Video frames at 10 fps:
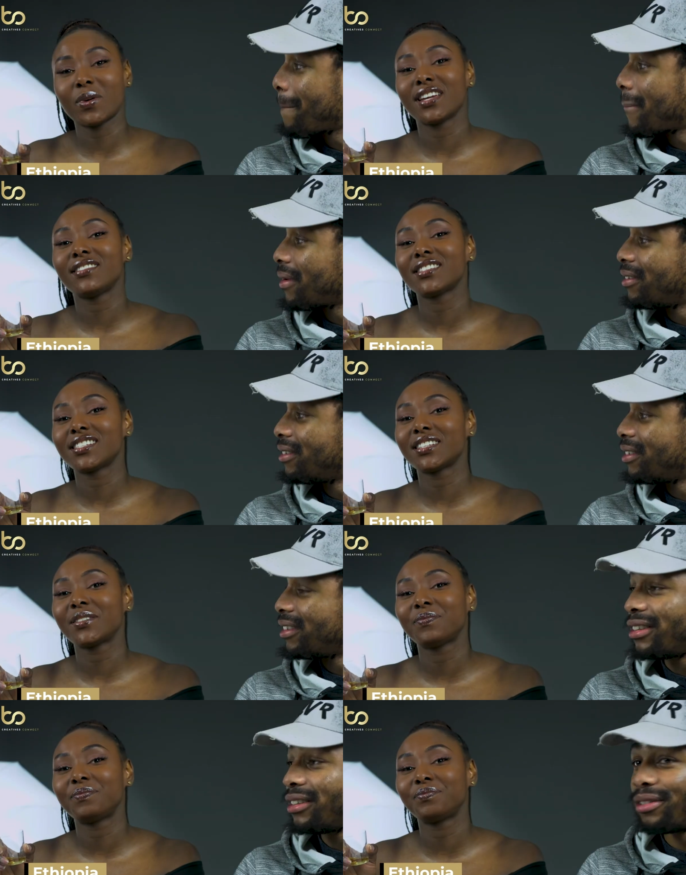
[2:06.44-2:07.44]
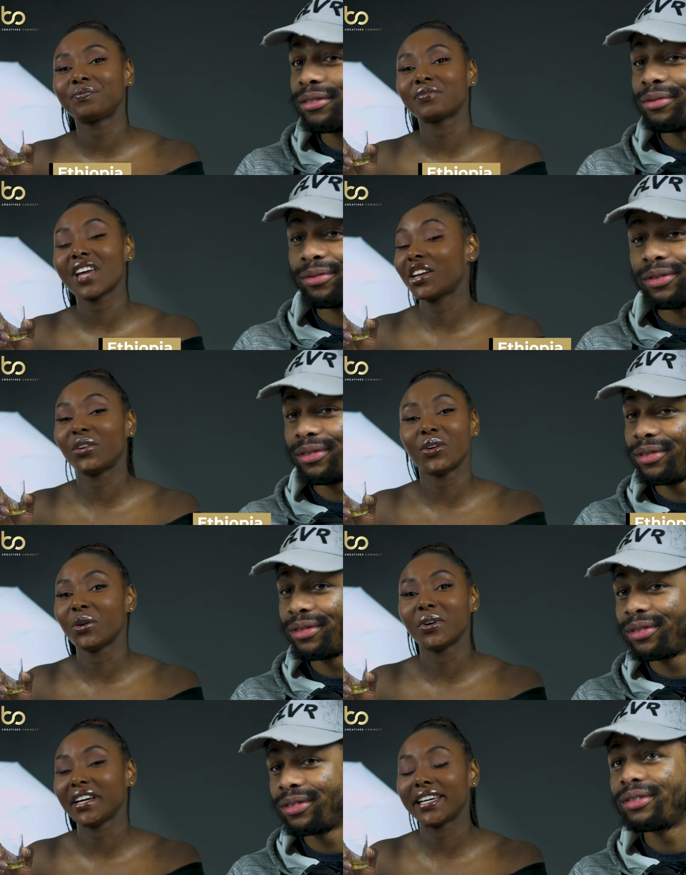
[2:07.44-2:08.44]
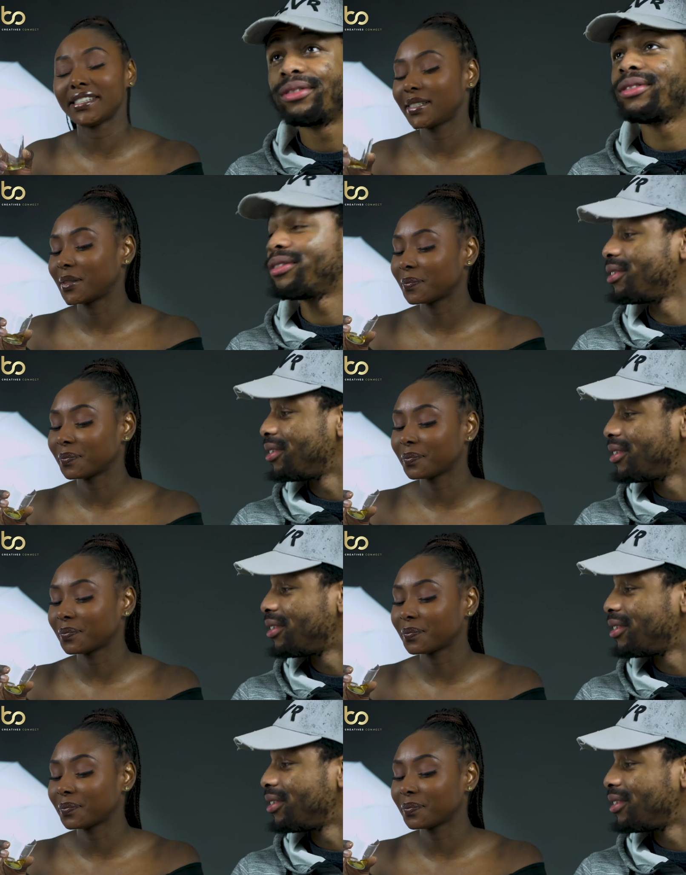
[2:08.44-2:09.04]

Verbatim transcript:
Speaker 1: queens. I don't know what it is.